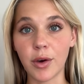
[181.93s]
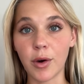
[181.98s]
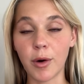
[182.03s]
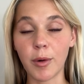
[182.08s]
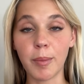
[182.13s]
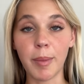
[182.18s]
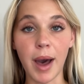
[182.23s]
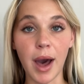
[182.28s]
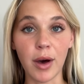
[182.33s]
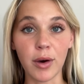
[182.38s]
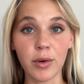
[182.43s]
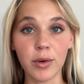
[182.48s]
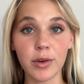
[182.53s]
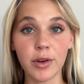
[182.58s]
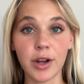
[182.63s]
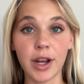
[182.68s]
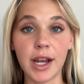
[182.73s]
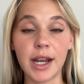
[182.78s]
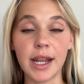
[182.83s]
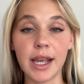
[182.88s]
go about
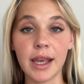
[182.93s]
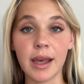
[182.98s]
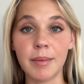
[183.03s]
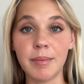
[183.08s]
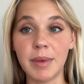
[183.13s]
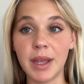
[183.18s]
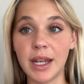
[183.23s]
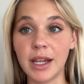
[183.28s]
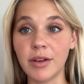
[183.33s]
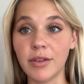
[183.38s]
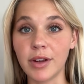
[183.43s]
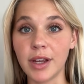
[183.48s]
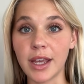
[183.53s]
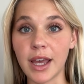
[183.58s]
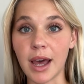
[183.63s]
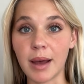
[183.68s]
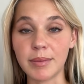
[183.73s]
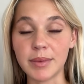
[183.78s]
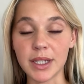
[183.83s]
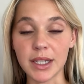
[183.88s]
creating a meeting
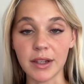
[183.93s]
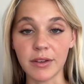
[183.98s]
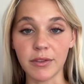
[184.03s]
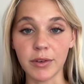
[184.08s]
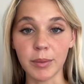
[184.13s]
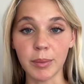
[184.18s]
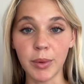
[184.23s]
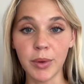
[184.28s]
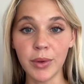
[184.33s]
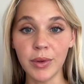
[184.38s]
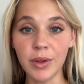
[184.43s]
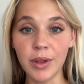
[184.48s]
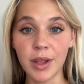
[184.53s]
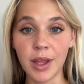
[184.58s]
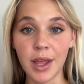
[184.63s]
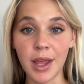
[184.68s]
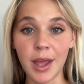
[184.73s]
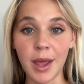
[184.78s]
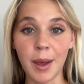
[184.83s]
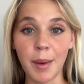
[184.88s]
recap deliverable,
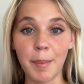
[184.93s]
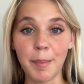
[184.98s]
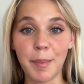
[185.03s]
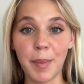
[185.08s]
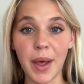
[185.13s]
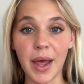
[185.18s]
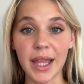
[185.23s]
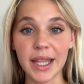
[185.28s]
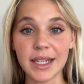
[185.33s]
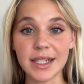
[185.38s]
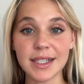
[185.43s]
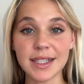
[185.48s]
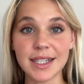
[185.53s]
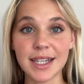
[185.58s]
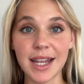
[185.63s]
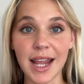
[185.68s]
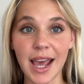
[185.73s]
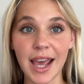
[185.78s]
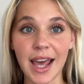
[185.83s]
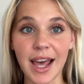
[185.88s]
but
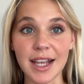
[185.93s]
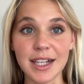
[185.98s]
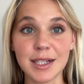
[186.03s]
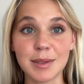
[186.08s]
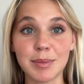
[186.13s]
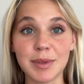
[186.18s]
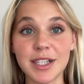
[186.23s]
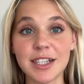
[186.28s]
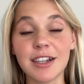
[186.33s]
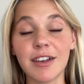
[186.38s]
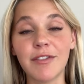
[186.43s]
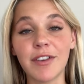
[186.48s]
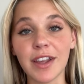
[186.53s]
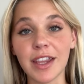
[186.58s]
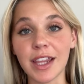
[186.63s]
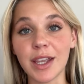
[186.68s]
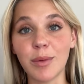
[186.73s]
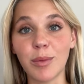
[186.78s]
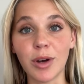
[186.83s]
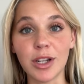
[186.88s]
today I
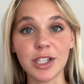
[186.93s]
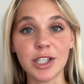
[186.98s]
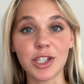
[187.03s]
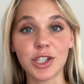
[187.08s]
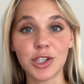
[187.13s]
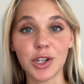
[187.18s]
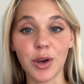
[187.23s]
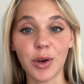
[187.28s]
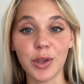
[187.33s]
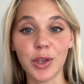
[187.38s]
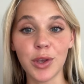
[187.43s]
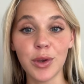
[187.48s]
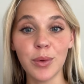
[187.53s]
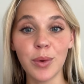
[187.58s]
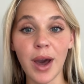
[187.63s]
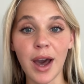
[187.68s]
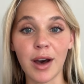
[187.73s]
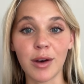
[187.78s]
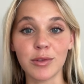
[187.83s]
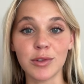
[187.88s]
specifically want to show
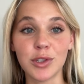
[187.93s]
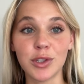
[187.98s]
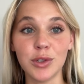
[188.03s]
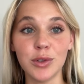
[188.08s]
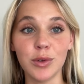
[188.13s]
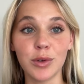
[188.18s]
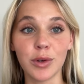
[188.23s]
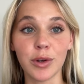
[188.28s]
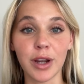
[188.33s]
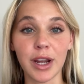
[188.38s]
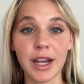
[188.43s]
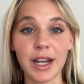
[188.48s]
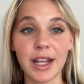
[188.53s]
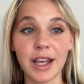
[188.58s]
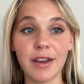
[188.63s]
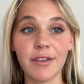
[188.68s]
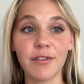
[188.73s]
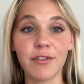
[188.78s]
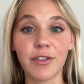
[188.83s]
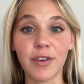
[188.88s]
you how to create
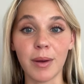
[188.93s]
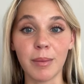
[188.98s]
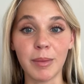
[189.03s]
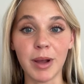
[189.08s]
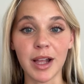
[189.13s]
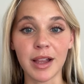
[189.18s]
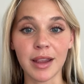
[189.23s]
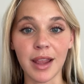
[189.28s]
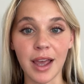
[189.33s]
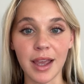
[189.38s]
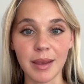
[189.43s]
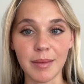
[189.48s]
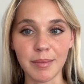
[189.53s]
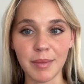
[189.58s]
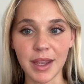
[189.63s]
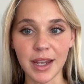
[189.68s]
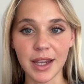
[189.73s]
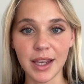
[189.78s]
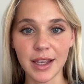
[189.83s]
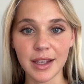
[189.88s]
it from a client
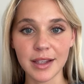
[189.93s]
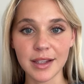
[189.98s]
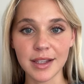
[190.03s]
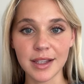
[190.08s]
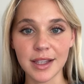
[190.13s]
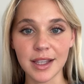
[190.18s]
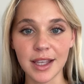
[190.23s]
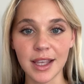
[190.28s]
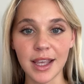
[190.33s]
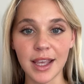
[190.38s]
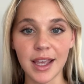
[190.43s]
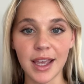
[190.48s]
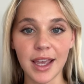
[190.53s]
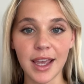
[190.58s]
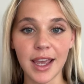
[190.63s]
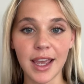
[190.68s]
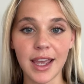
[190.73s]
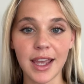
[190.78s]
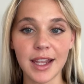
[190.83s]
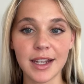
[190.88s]
meeting.
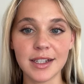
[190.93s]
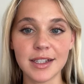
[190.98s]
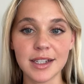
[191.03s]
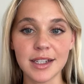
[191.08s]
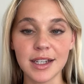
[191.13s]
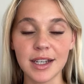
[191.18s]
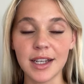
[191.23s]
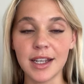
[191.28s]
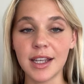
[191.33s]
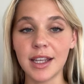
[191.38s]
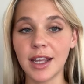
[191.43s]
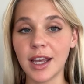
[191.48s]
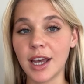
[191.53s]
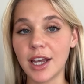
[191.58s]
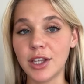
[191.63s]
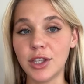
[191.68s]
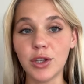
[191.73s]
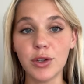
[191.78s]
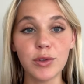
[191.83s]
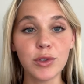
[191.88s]
And
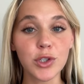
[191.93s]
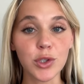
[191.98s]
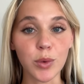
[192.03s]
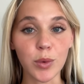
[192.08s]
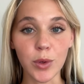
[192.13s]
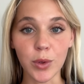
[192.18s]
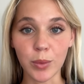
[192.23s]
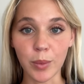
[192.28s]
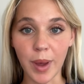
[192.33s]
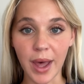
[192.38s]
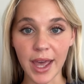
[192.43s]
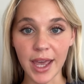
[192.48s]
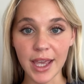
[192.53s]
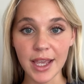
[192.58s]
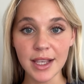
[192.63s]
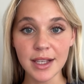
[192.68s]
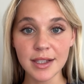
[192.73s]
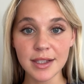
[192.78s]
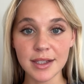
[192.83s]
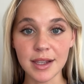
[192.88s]
a usual
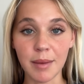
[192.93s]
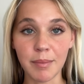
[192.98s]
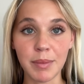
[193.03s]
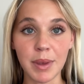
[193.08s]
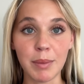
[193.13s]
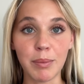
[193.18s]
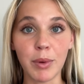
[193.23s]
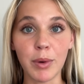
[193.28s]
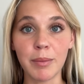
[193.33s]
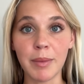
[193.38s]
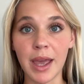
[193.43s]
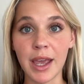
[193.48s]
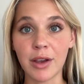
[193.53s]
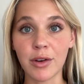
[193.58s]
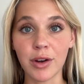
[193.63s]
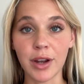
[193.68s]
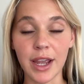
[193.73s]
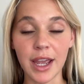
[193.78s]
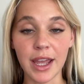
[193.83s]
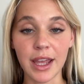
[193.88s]
way some people may
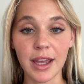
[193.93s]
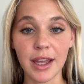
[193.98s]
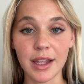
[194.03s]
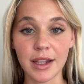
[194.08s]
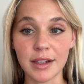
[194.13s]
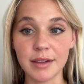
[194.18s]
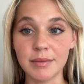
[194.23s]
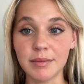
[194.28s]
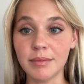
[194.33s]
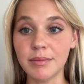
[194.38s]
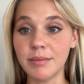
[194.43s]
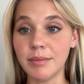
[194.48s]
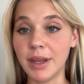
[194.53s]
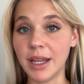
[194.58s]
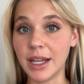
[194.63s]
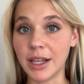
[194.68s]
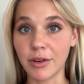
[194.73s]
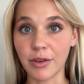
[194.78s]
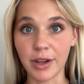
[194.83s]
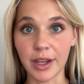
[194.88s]
create a
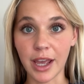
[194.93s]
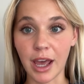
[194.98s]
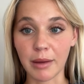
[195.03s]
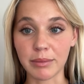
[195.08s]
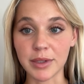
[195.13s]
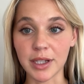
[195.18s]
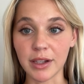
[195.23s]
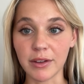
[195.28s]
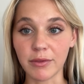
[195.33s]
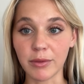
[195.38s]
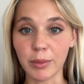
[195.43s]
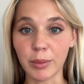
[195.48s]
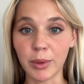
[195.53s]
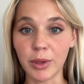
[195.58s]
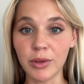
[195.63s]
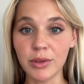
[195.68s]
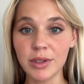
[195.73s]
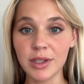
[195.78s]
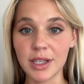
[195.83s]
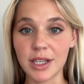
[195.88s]
meeting recap
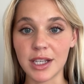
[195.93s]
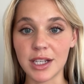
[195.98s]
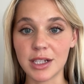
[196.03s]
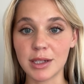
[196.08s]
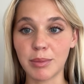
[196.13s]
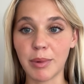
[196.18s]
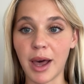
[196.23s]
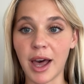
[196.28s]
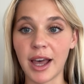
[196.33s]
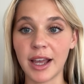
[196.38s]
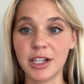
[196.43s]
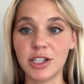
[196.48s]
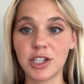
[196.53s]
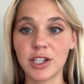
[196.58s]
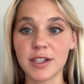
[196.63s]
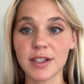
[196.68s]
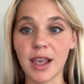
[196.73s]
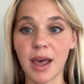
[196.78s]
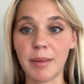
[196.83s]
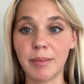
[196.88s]
deliverable is by
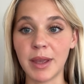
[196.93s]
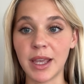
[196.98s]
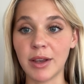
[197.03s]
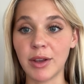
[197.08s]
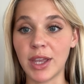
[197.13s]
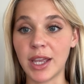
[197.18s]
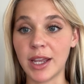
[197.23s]
just coming